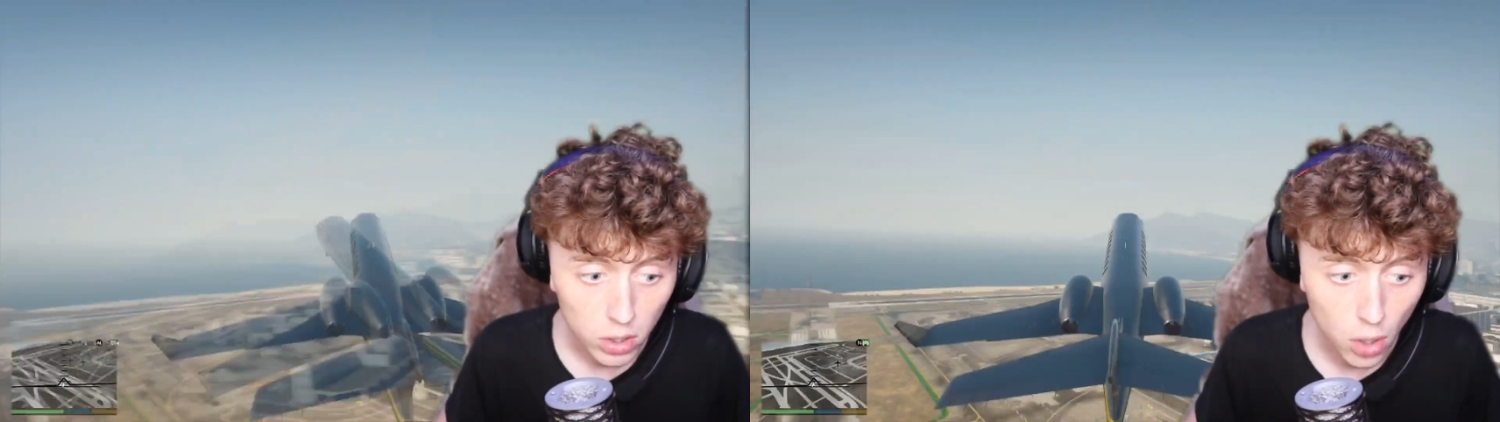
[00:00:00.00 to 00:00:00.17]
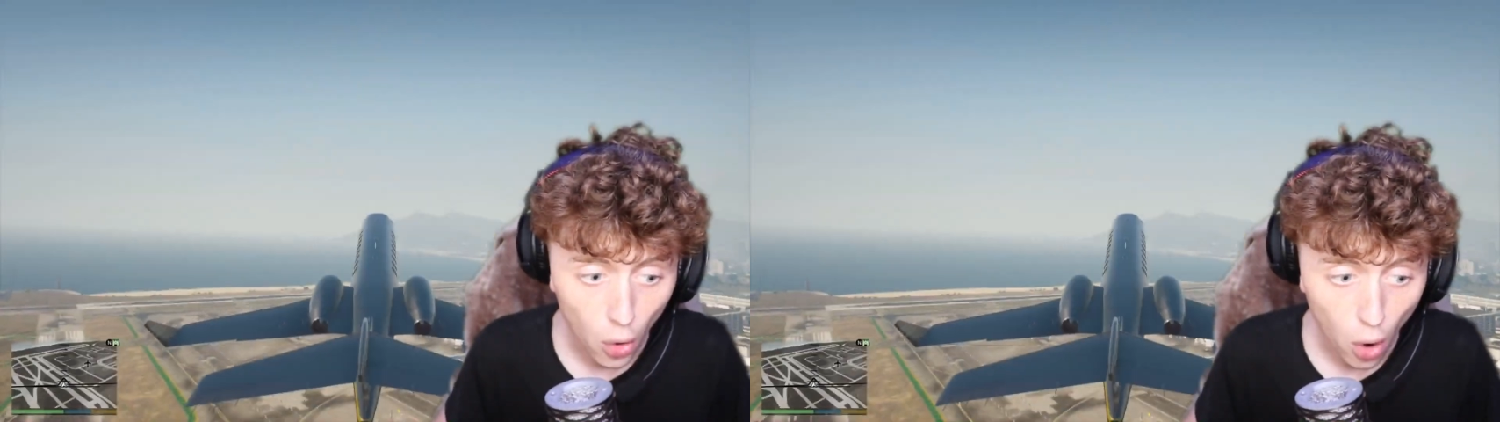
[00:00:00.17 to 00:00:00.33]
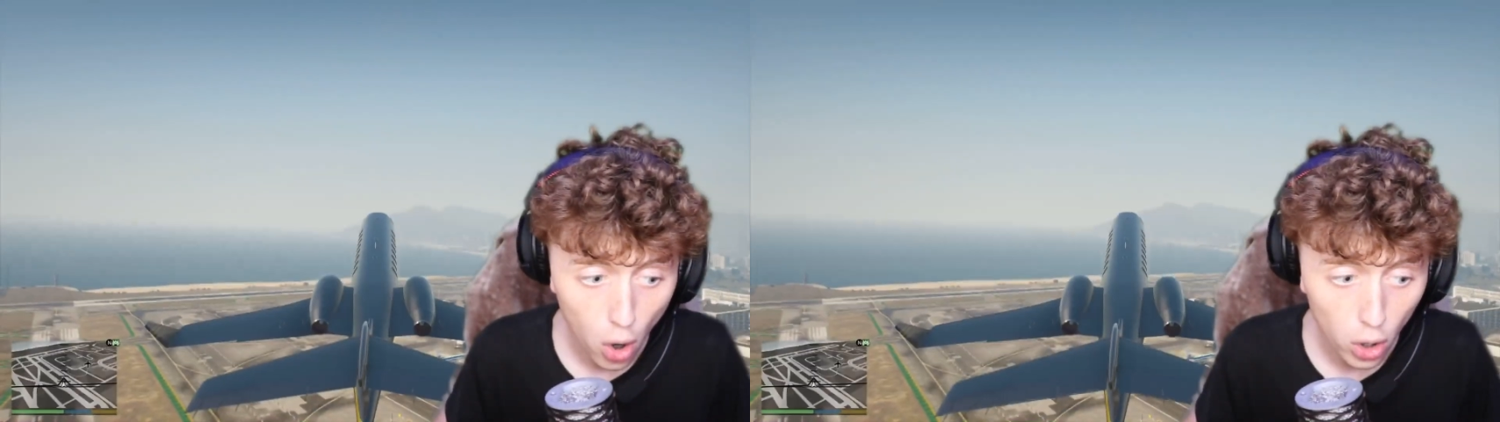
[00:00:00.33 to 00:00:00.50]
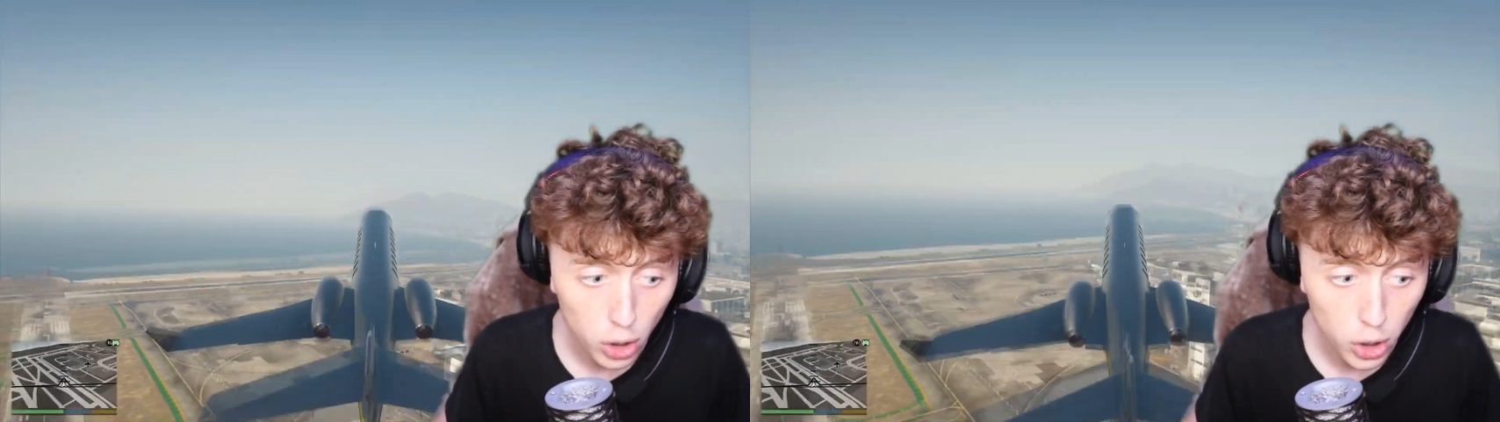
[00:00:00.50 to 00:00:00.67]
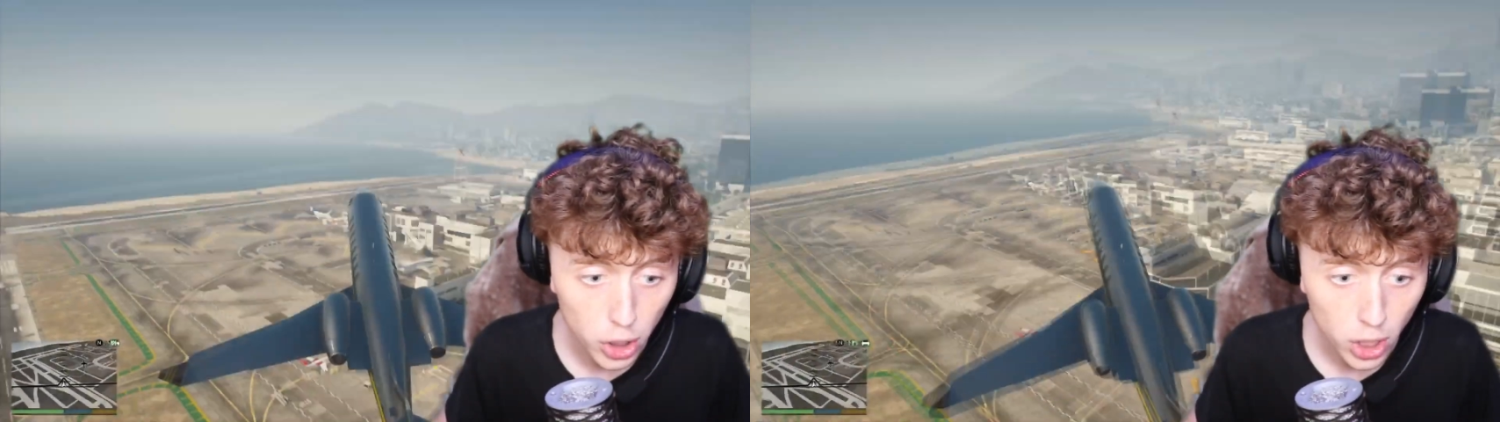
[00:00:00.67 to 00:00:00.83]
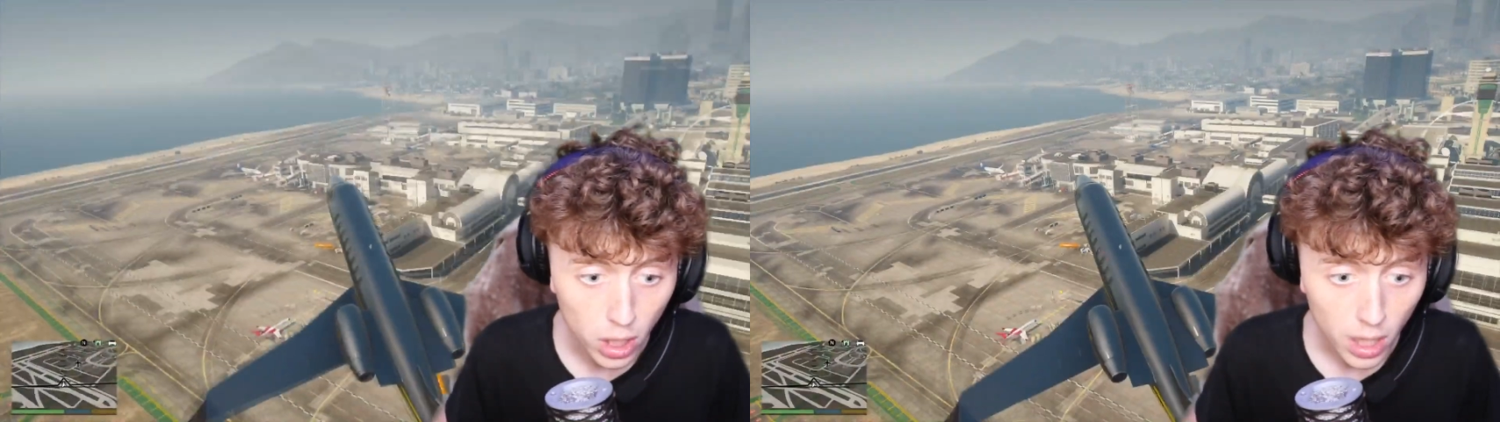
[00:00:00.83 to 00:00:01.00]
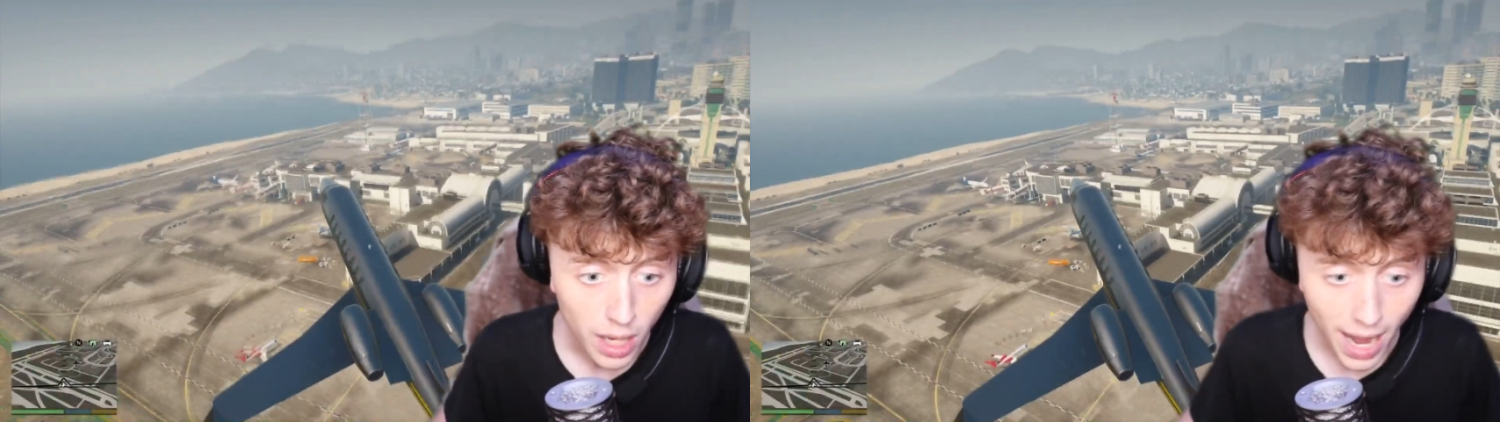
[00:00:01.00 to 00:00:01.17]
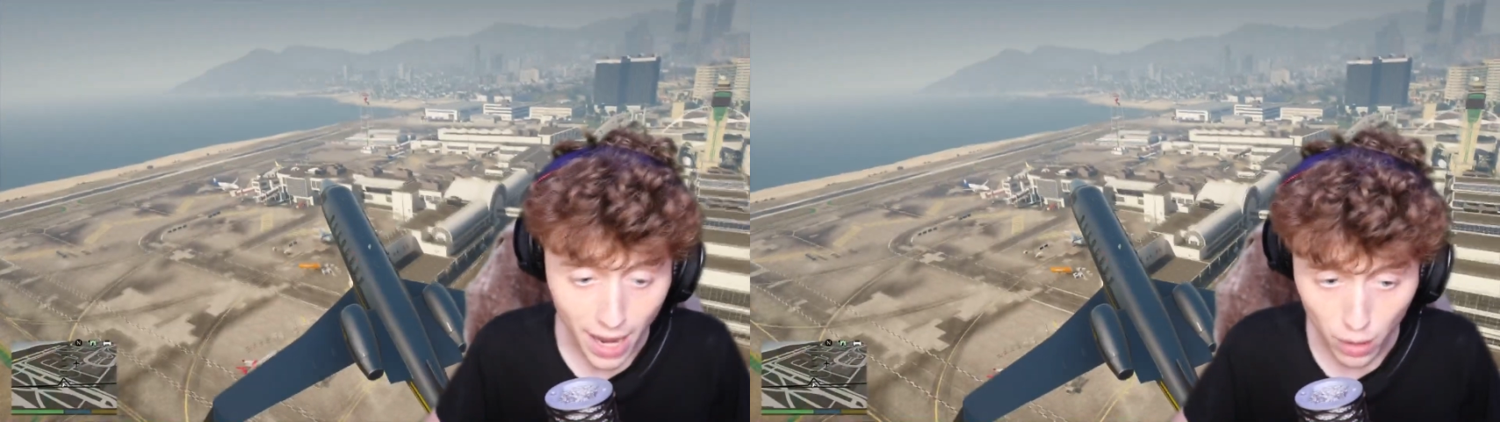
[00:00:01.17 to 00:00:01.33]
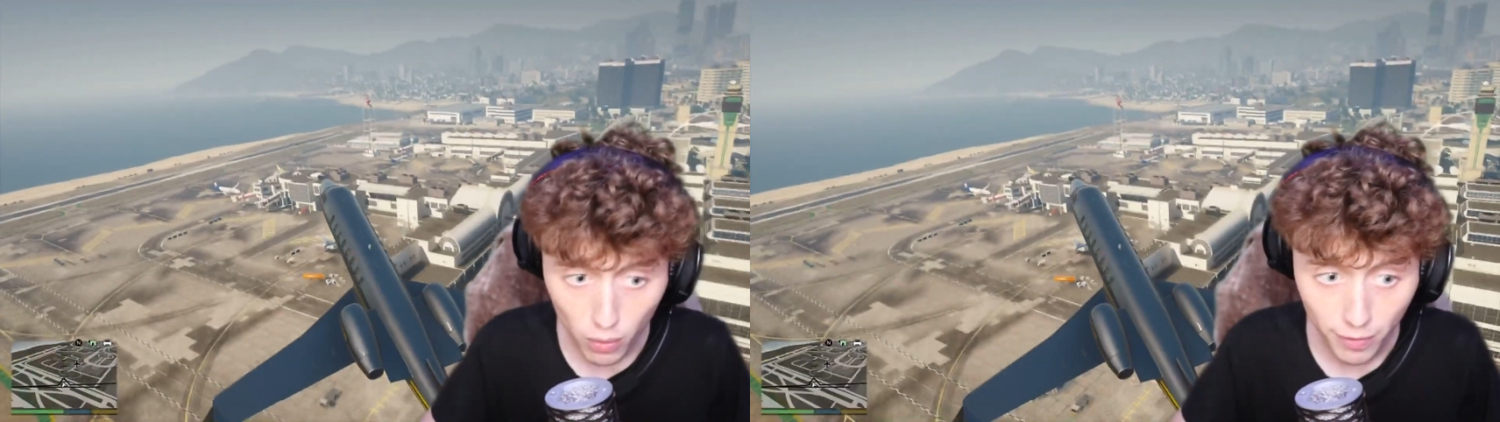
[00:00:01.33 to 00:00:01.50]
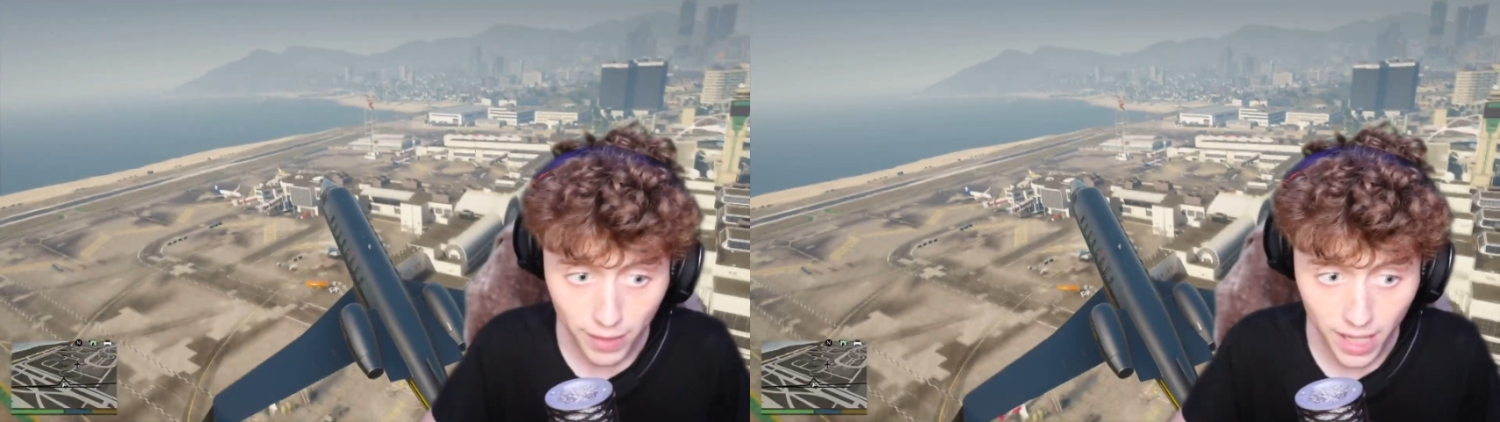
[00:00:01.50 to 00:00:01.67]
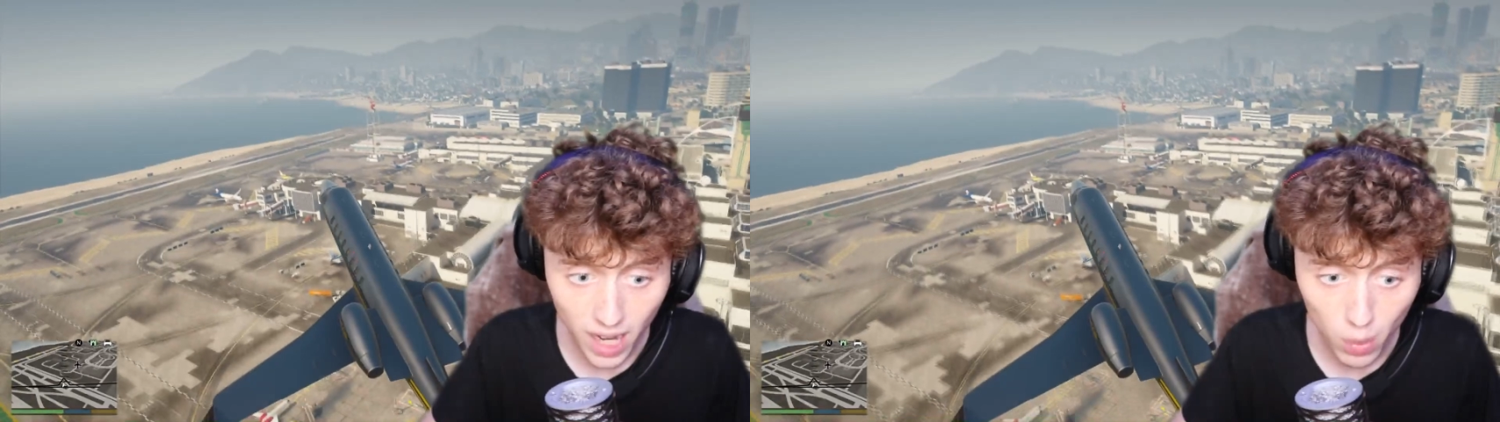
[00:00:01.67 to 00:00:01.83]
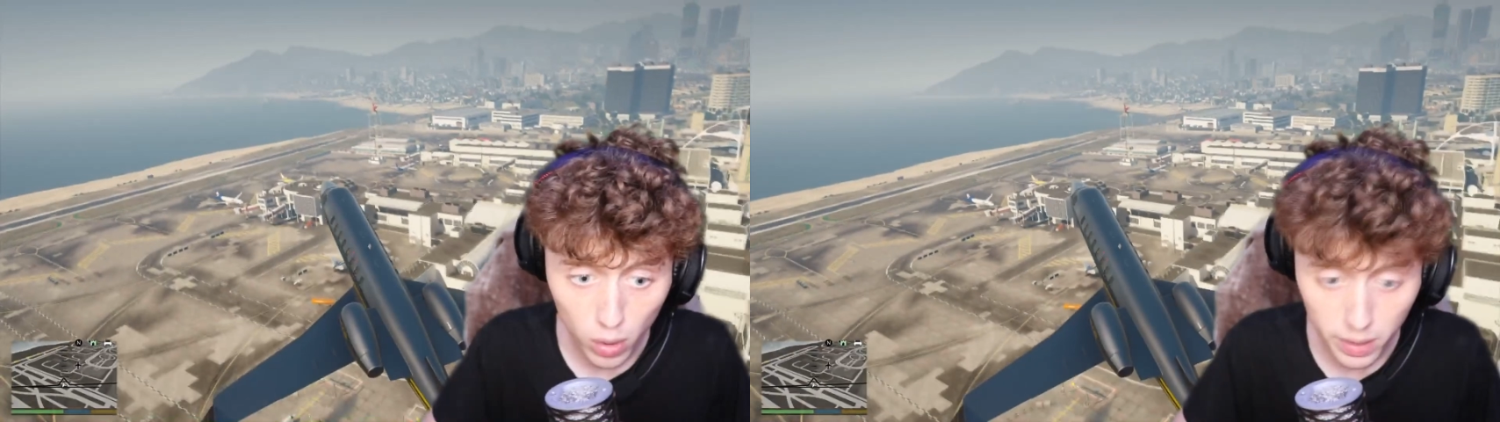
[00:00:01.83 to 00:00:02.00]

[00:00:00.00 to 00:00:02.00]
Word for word: gosh, I don't think I